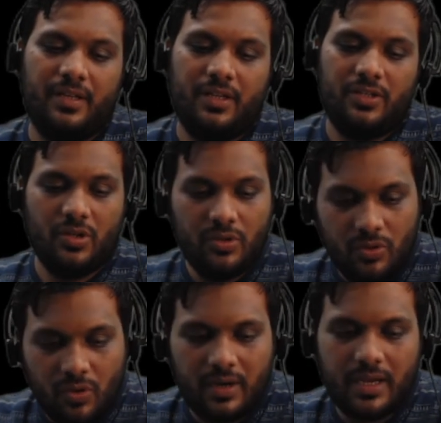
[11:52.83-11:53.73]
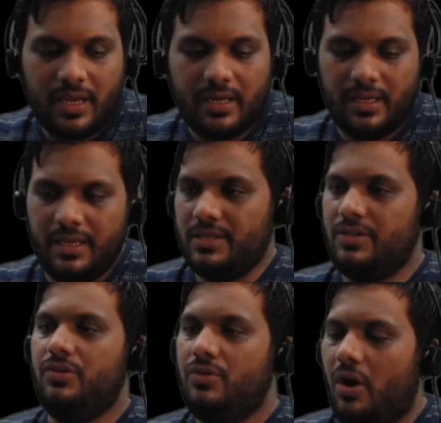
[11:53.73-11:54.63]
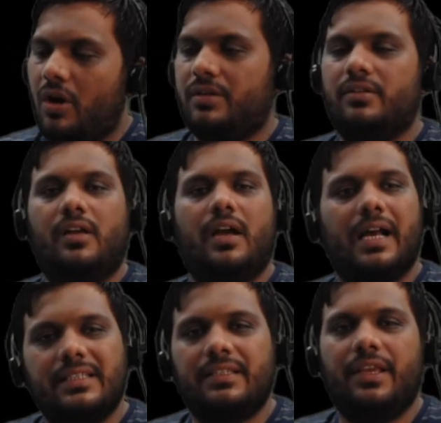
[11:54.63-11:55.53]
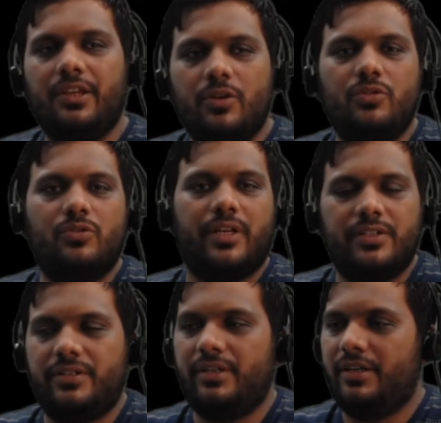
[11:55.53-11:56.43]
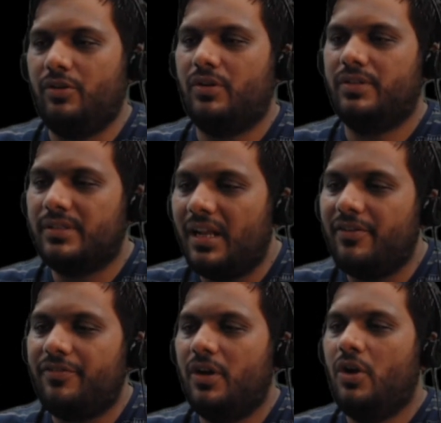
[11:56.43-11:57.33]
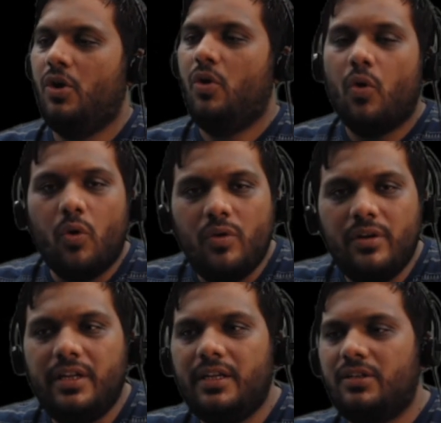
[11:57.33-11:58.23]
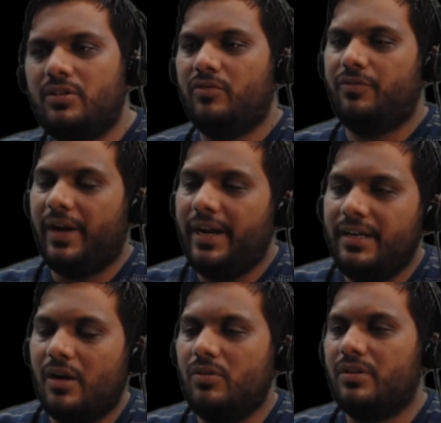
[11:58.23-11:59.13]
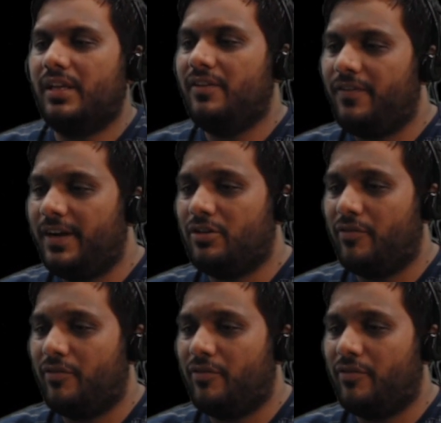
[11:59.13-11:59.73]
So NOCLAR is not asking you to restrict yourself only to find out the effect of